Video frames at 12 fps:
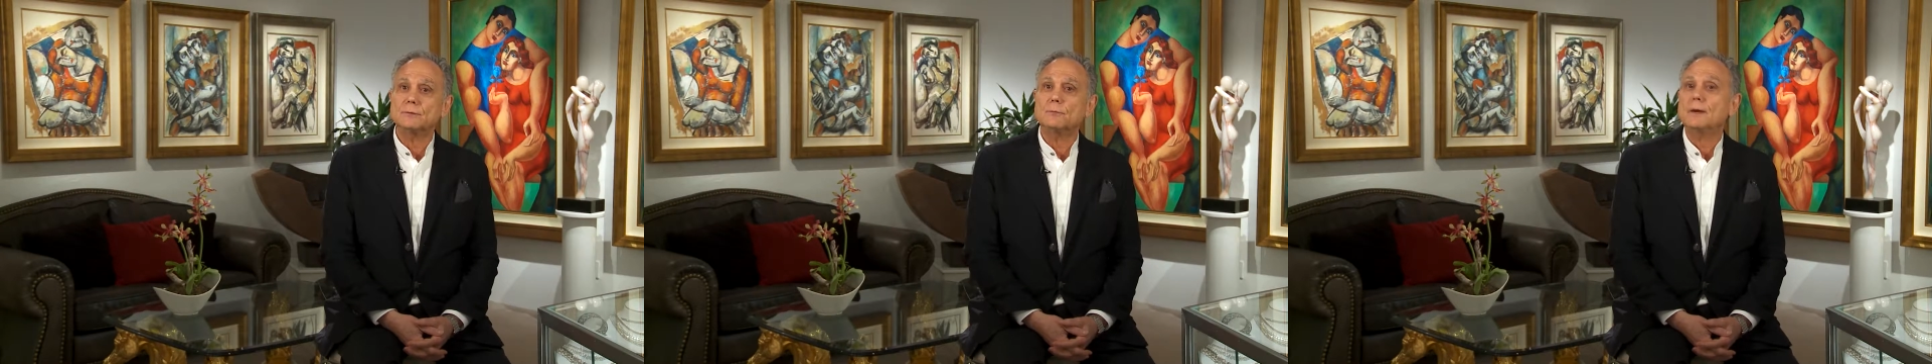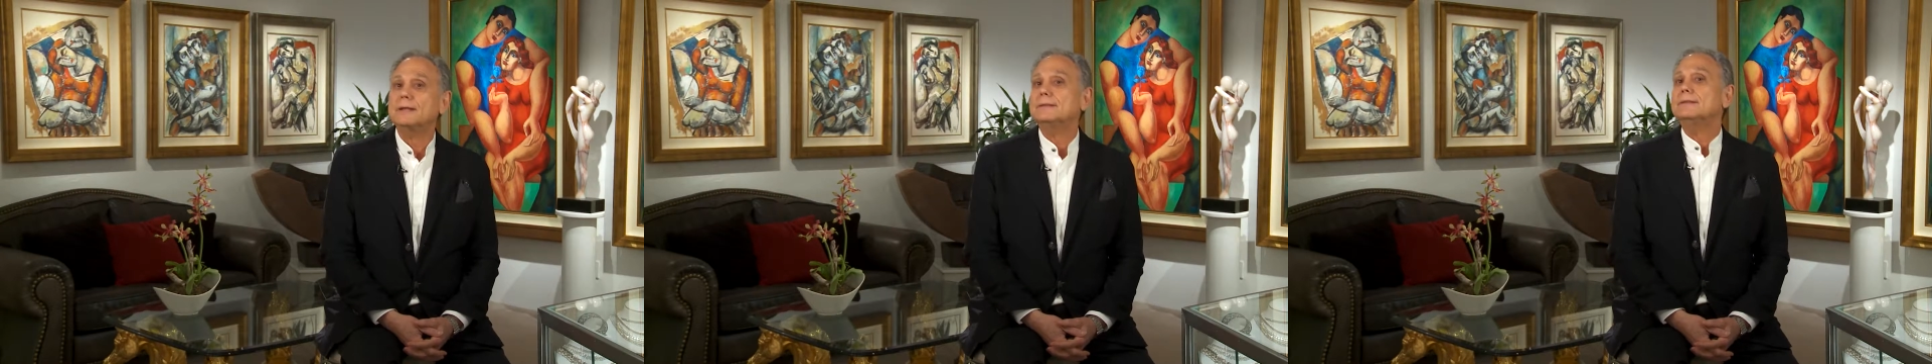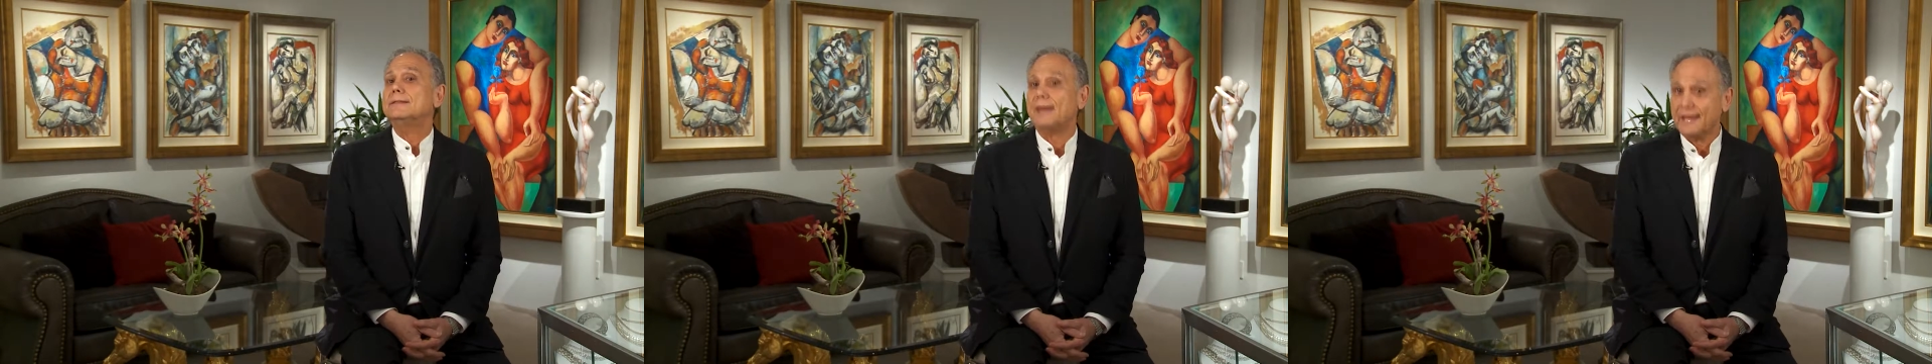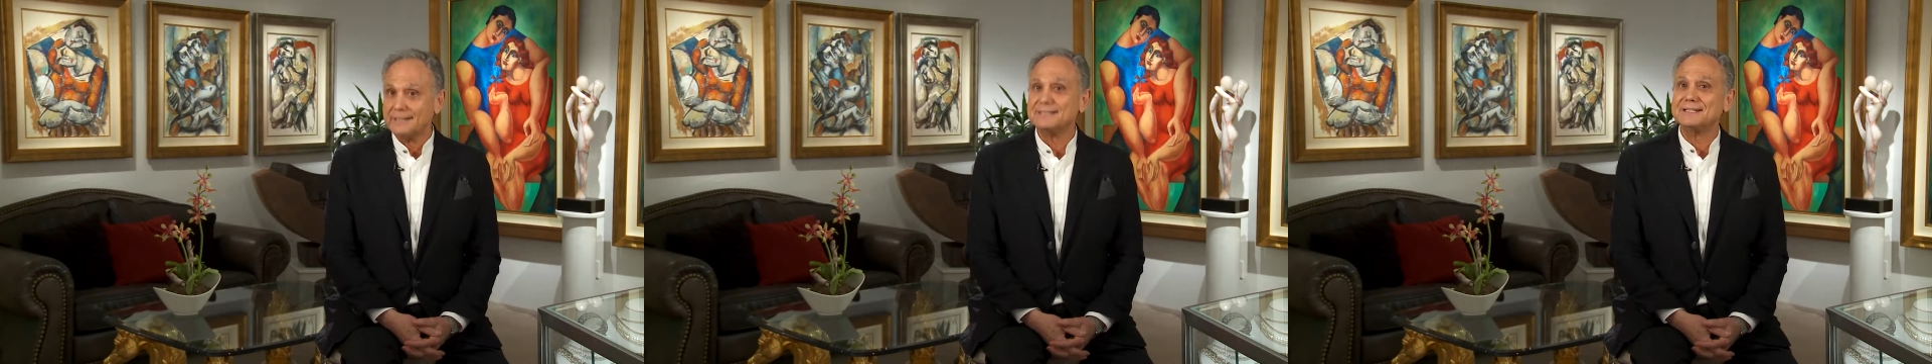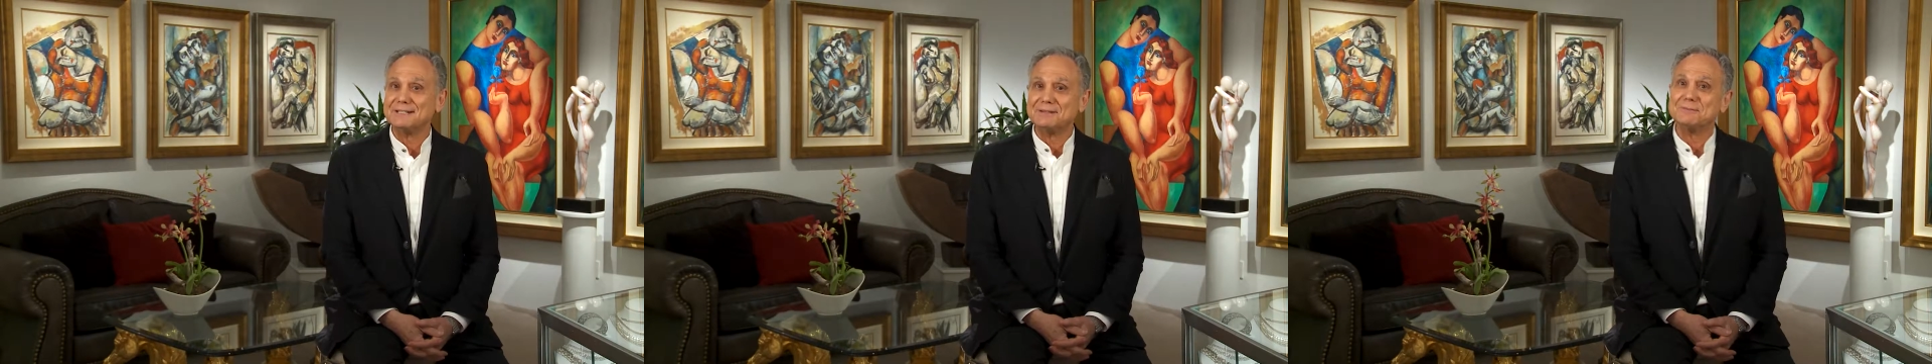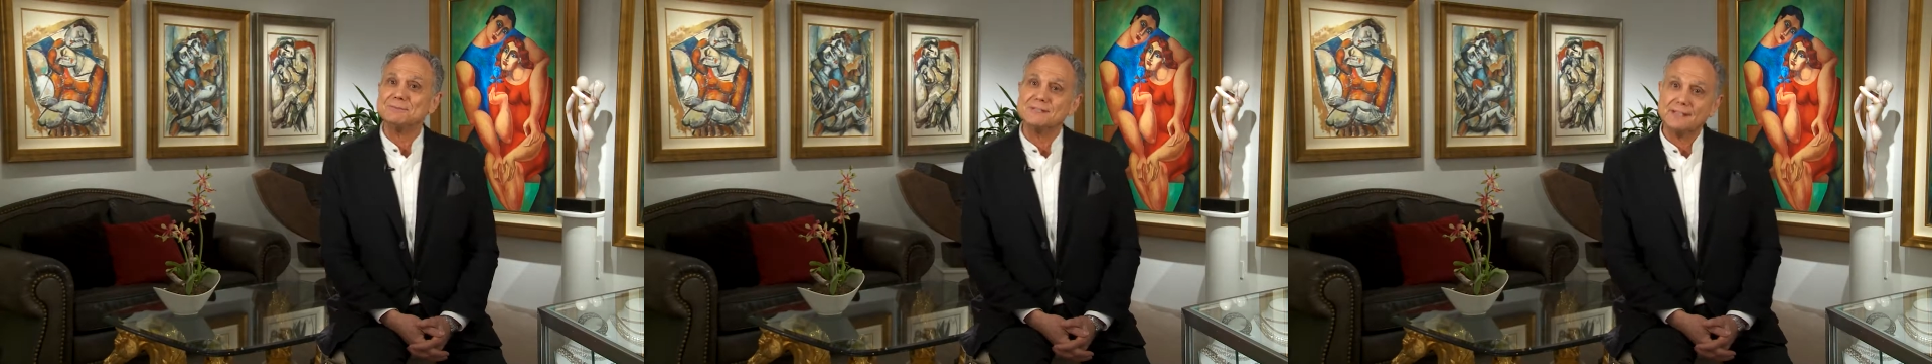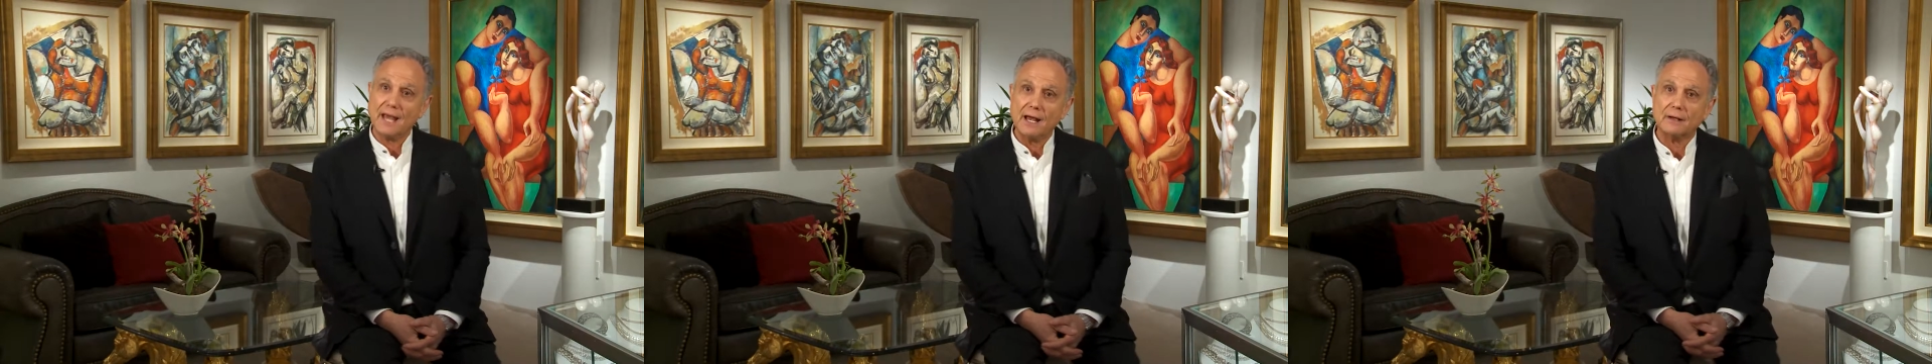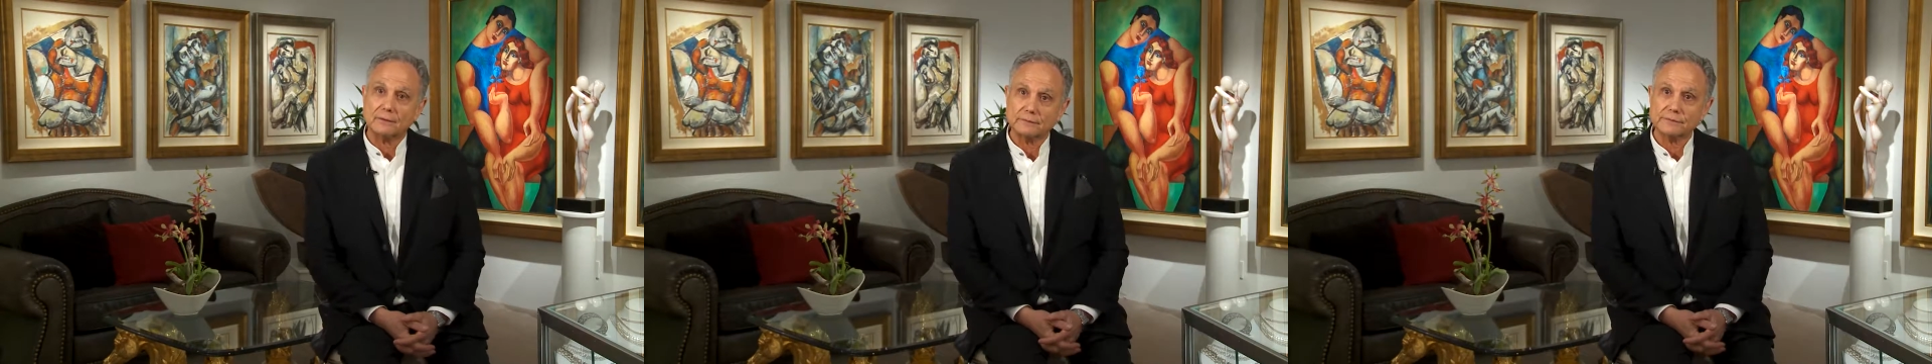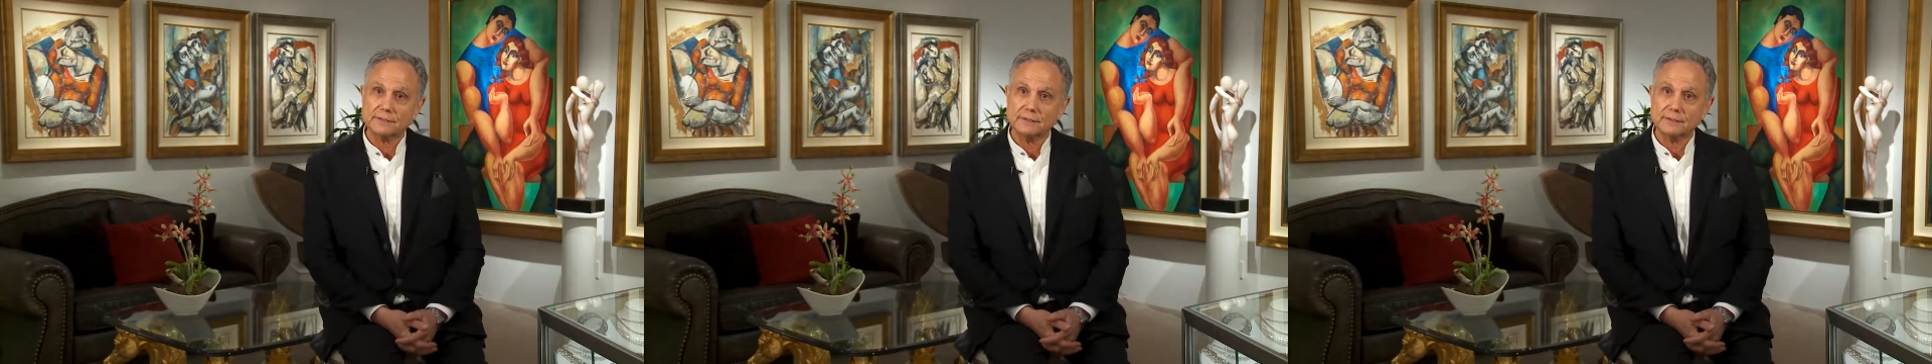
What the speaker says: way they see themselves,